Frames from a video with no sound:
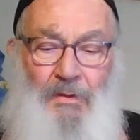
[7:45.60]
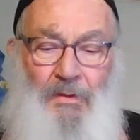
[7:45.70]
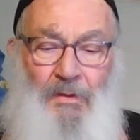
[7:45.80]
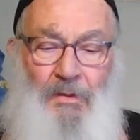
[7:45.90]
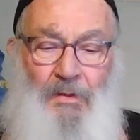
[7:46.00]

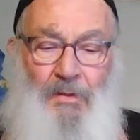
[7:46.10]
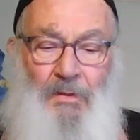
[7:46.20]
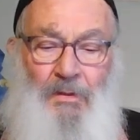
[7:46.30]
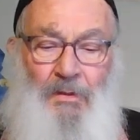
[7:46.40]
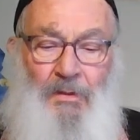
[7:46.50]

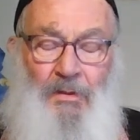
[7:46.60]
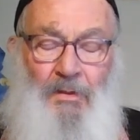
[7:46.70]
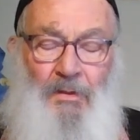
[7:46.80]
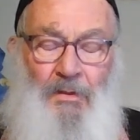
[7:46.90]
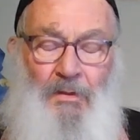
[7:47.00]

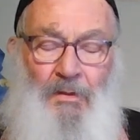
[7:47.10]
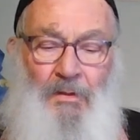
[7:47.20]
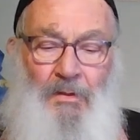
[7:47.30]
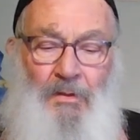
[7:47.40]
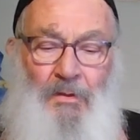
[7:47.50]

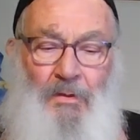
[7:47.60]
Nothing is said.